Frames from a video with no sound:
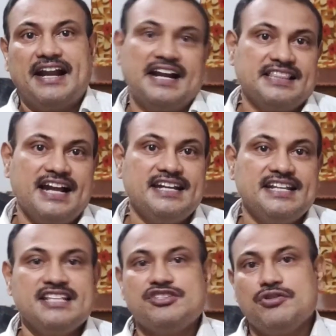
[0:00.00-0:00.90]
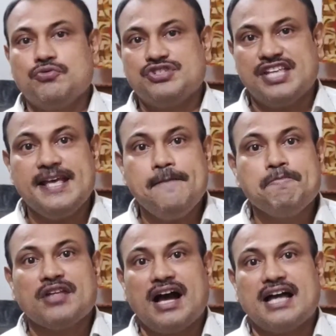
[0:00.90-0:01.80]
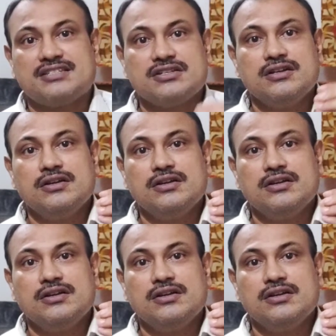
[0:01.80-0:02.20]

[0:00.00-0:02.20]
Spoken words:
and that is you say as